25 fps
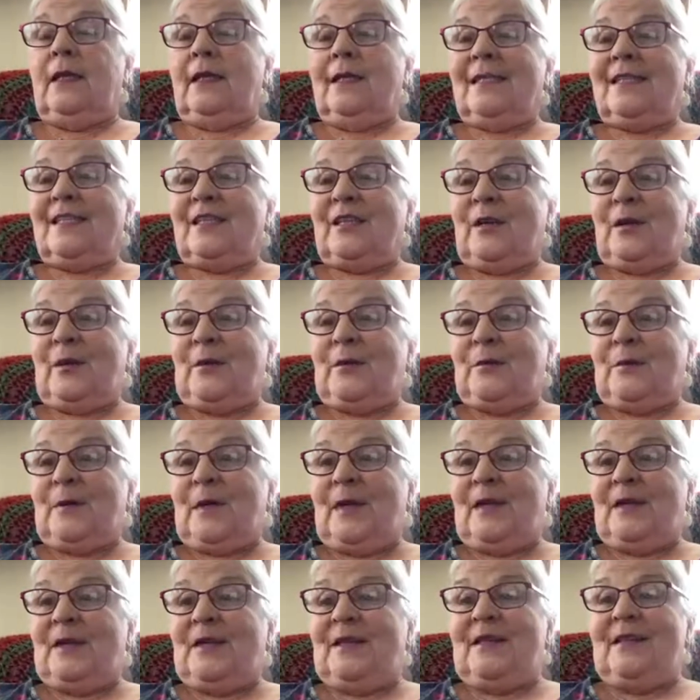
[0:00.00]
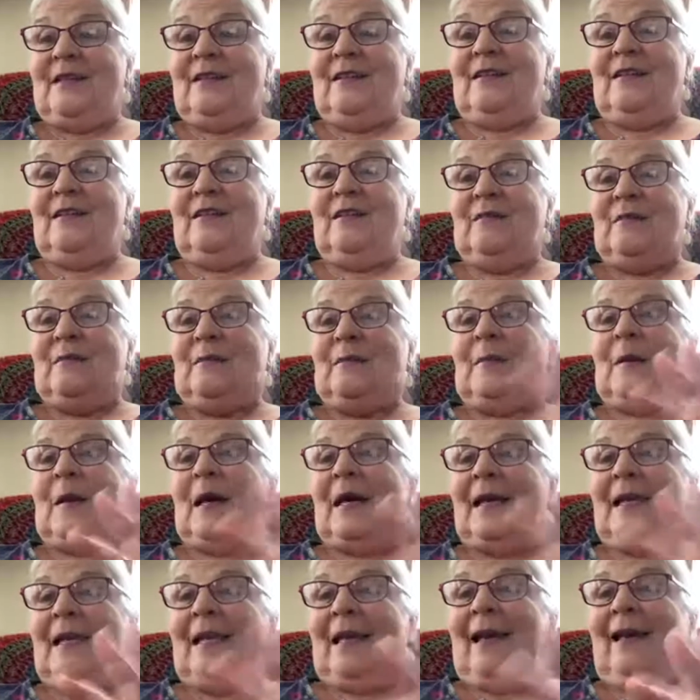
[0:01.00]
So
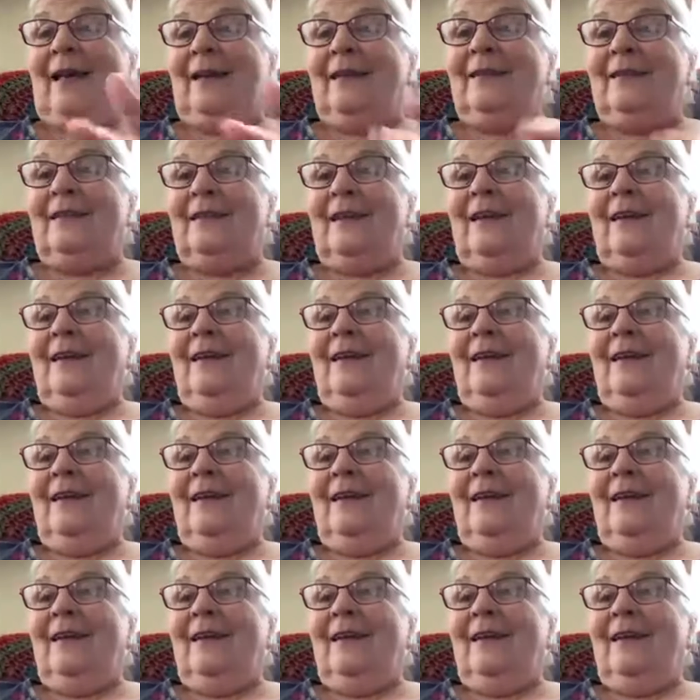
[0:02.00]
bye, Anne,